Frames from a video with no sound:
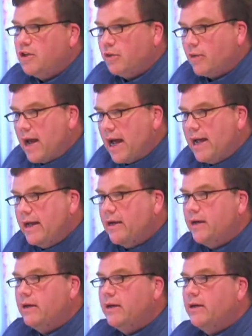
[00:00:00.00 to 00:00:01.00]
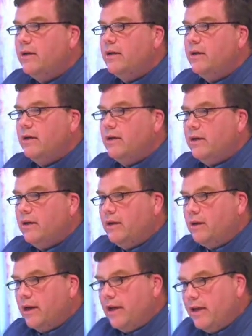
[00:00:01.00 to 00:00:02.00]
Uriah,
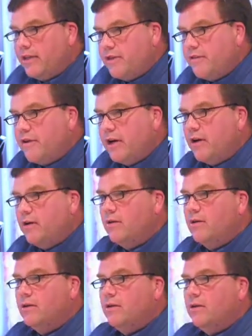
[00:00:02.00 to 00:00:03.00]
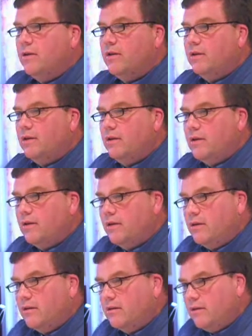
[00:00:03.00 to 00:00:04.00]
Ahithophel,
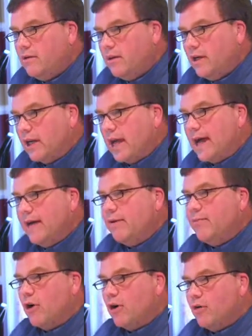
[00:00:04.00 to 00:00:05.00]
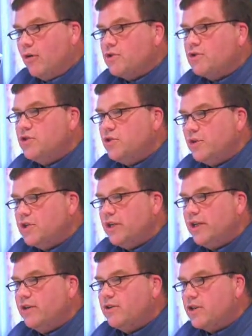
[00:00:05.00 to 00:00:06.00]
Eliam, all those
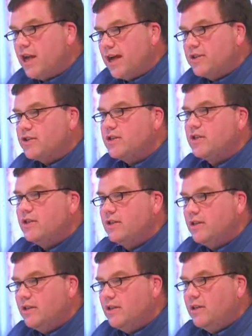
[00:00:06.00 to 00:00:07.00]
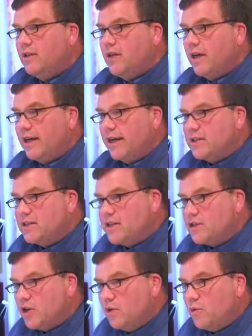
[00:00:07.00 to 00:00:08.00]
Jewish leaders, yes. Against
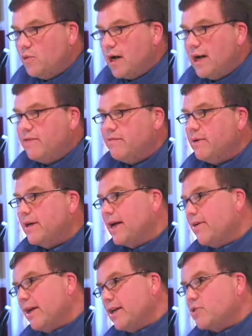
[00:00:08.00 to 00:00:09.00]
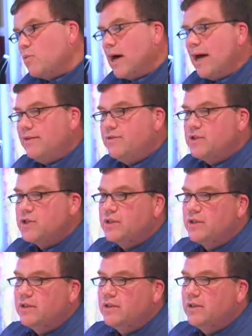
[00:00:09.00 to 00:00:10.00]
his own wife, but now he has
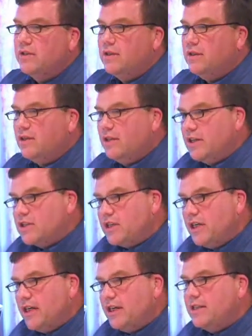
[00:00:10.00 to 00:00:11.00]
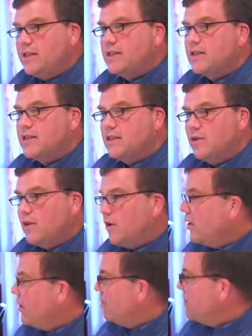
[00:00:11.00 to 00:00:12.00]
wives his kids,
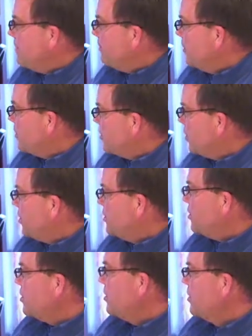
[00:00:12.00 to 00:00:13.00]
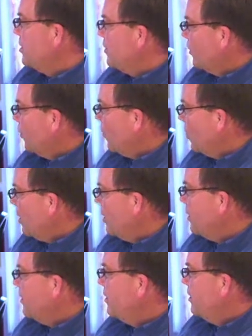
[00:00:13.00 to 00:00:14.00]
all the people, the church, the Lord,